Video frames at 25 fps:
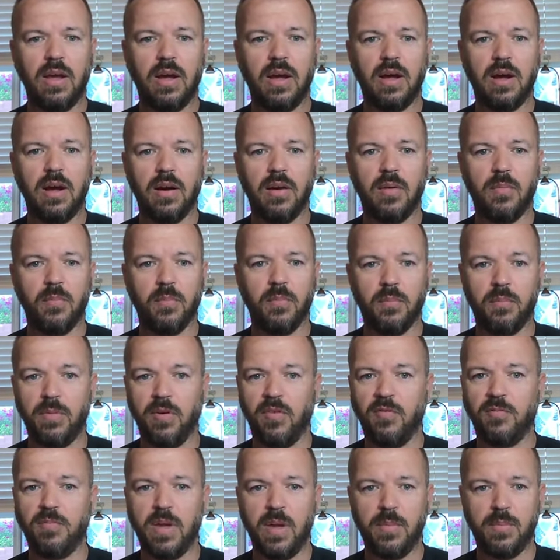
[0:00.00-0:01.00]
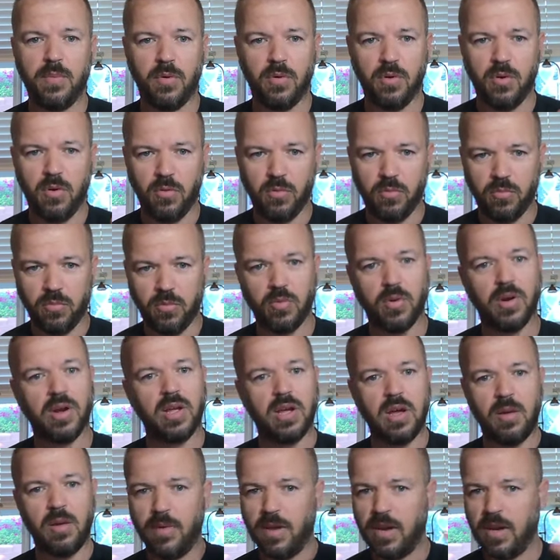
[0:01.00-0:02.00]
of people who want
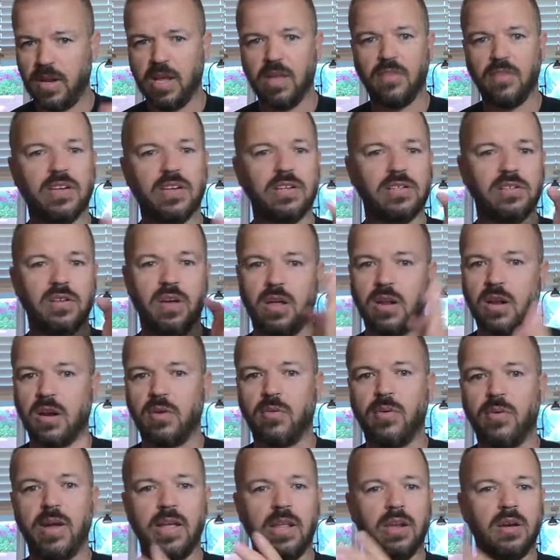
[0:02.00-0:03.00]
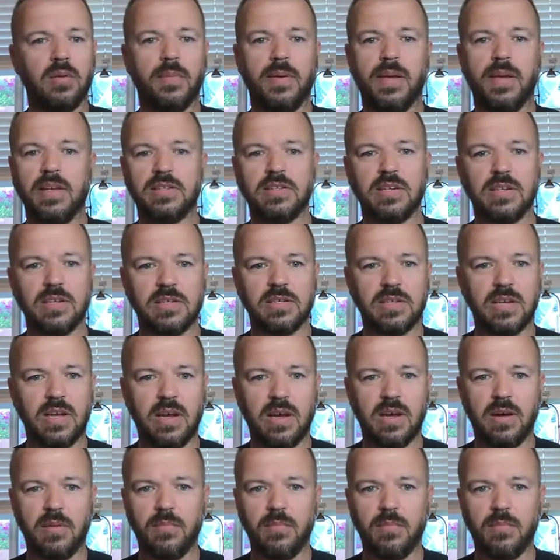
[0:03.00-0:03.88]
to come in this done on a regular basis.